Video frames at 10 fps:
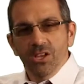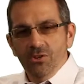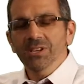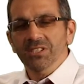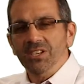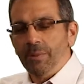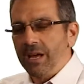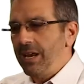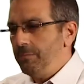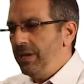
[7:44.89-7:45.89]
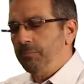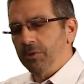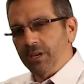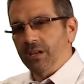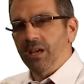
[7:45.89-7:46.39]
You can see about 8
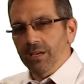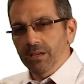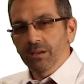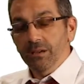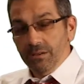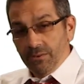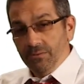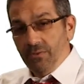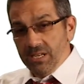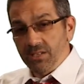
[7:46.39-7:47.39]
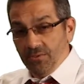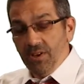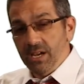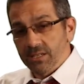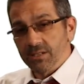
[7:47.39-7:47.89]
people in a day. Face to
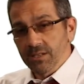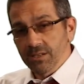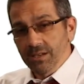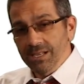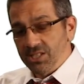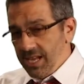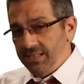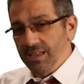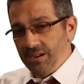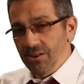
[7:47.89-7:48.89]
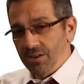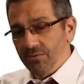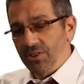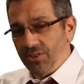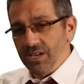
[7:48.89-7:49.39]
face. It's not that hard
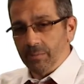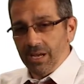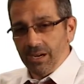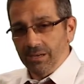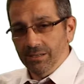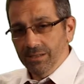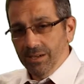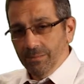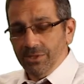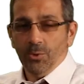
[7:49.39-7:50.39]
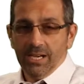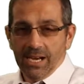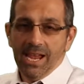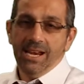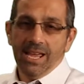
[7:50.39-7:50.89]
if you think about it.
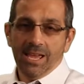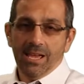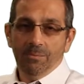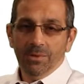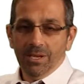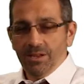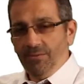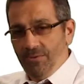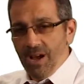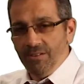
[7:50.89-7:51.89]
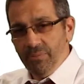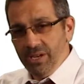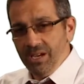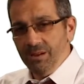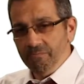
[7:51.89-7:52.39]
Between 8 a.m. and 5
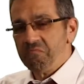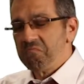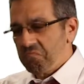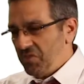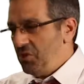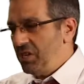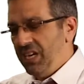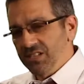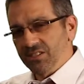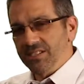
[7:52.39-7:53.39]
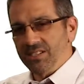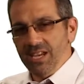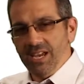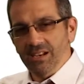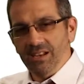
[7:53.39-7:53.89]
p.m., you can easily
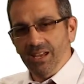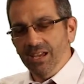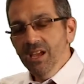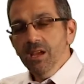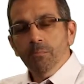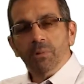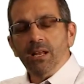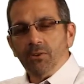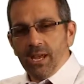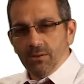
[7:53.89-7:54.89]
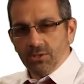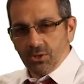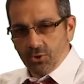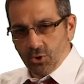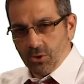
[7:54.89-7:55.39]
see 8 a day. But I don't count
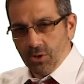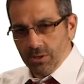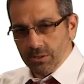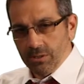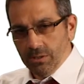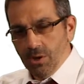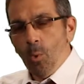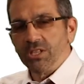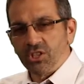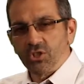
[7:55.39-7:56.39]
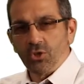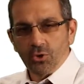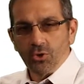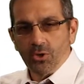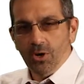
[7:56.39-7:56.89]
social calls. What's a
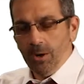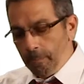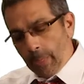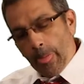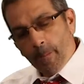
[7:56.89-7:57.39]
social call?